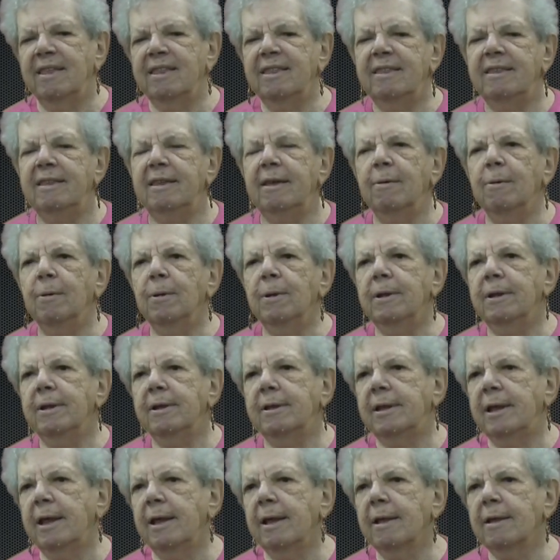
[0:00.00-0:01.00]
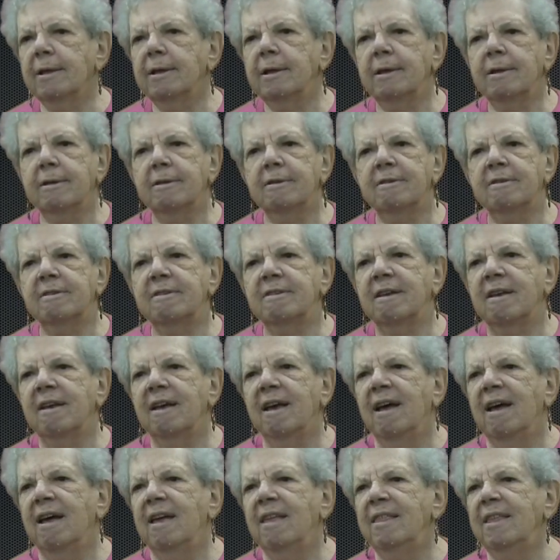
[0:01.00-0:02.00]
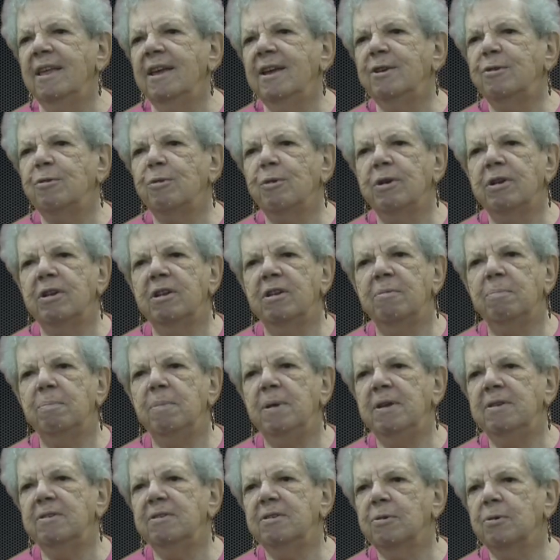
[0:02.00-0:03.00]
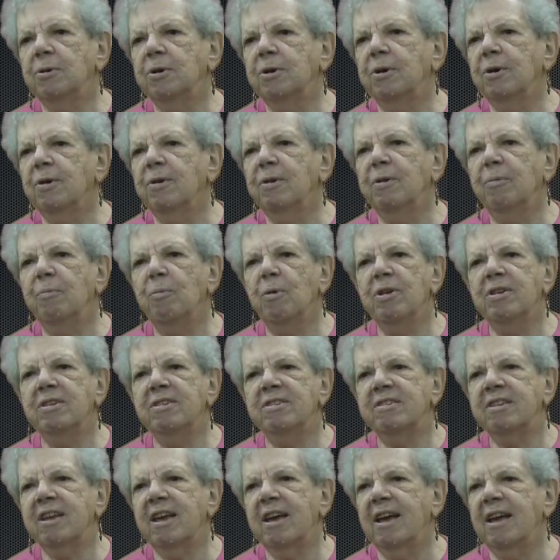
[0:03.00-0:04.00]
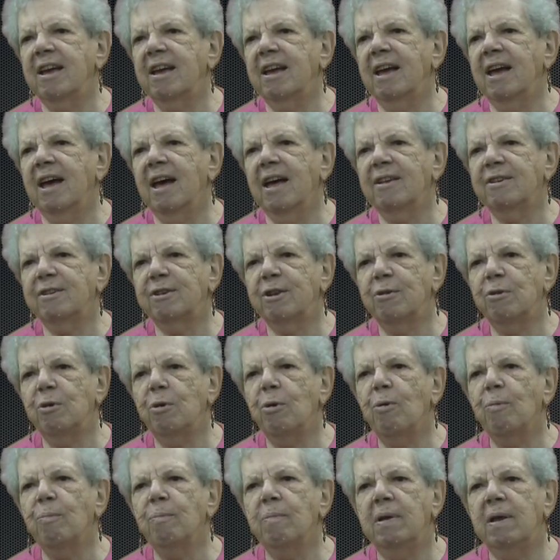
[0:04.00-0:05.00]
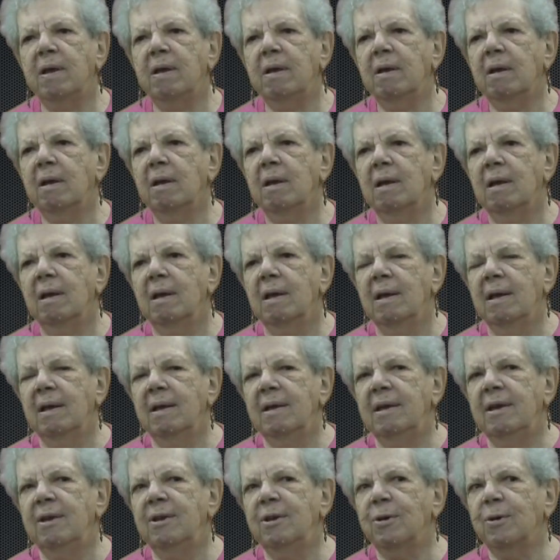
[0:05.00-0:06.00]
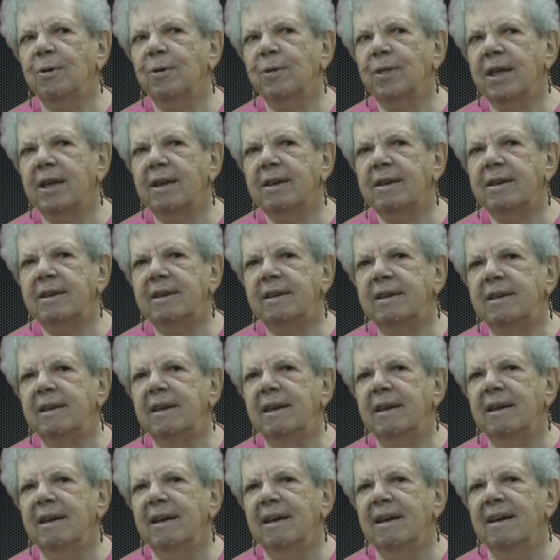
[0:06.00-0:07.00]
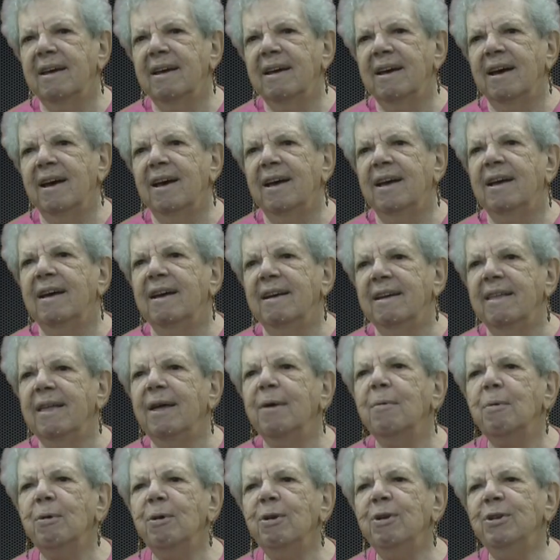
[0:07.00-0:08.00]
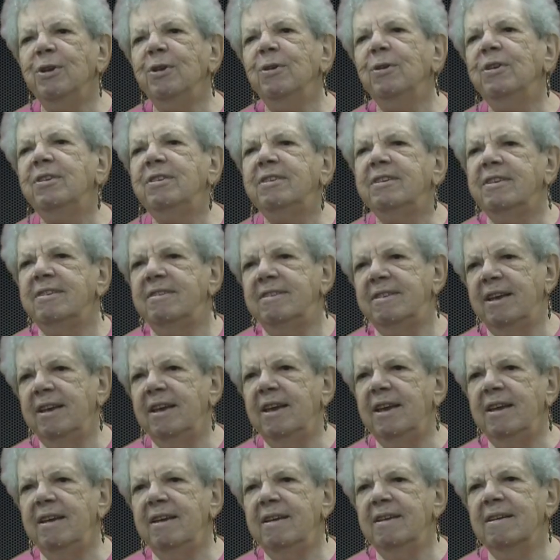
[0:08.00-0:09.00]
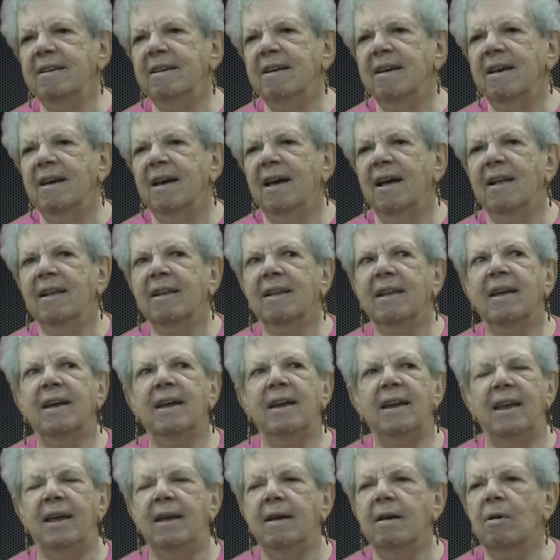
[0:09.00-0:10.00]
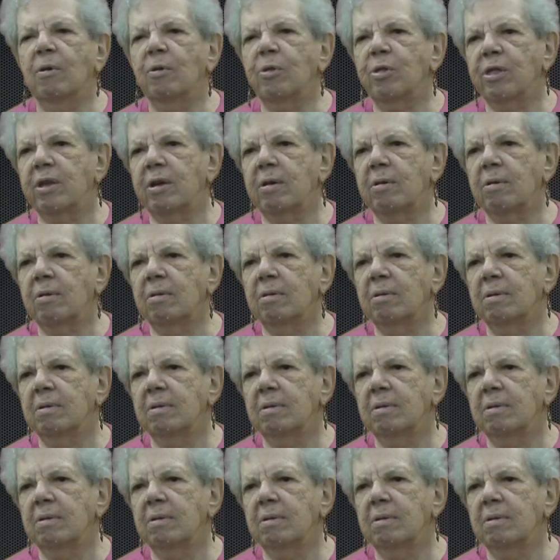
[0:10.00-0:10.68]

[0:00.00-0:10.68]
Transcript: the old Italians, they treated me so good once they got to know me. You know, they weren't used to seeing a lady out there.